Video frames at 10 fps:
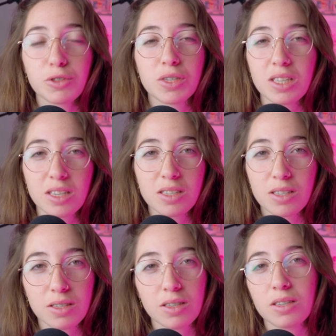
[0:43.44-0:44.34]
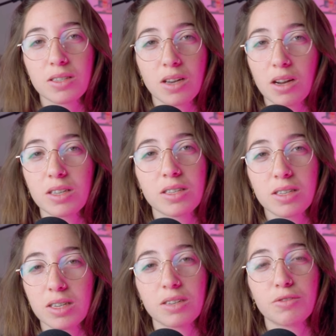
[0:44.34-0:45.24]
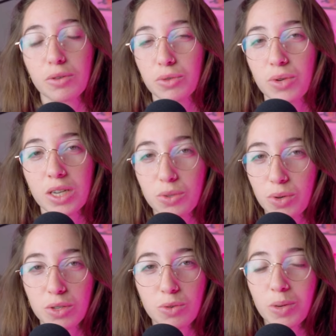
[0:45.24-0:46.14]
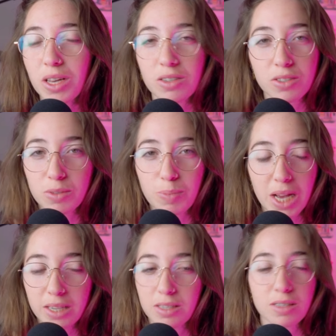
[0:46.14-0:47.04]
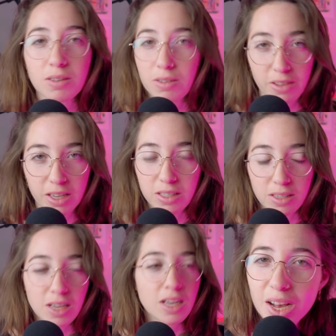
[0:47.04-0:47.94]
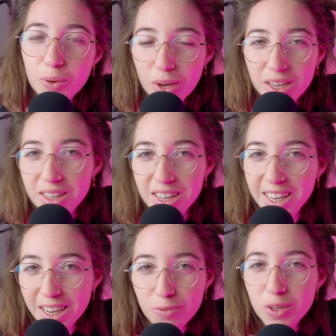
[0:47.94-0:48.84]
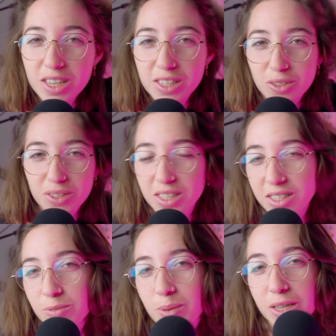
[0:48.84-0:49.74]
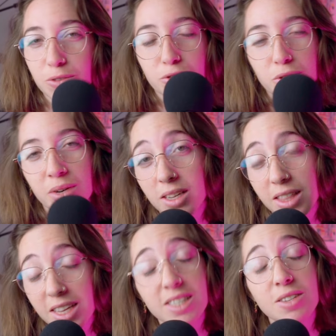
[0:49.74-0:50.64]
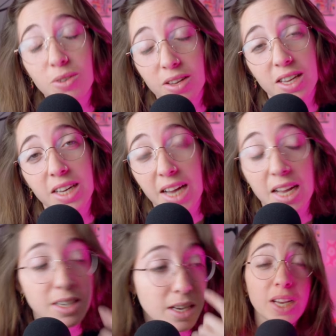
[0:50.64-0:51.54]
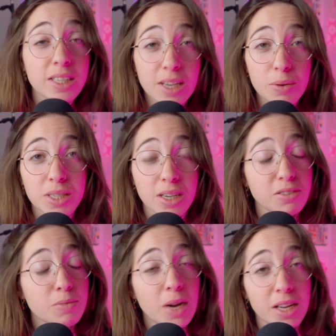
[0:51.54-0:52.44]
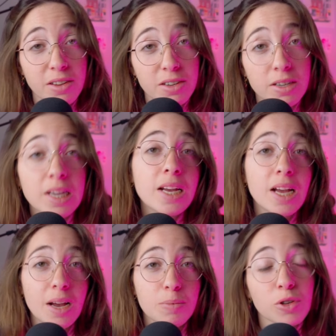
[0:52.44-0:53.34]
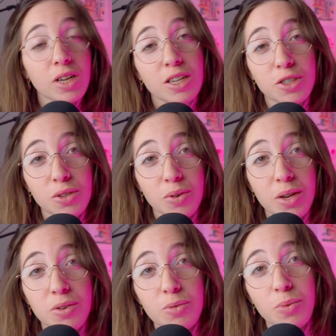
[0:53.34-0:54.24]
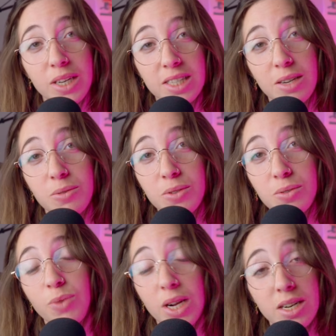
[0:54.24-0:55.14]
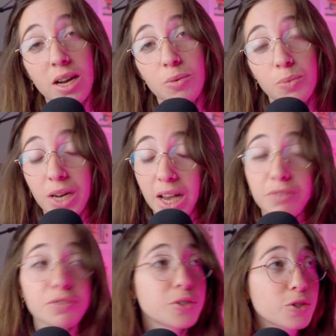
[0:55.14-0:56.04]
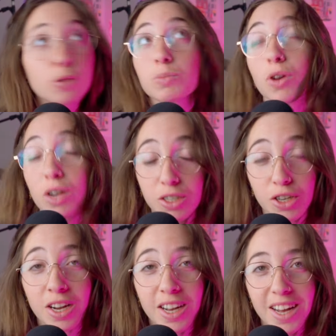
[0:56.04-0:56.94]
you seen these Scarlett Focusrite 282 beginners packs things? Well, they come with this condenser microphone and that's the only thing I had. That's how it sounded back there. I'm gonna let you hear what it sounds right now when I have some knowledge.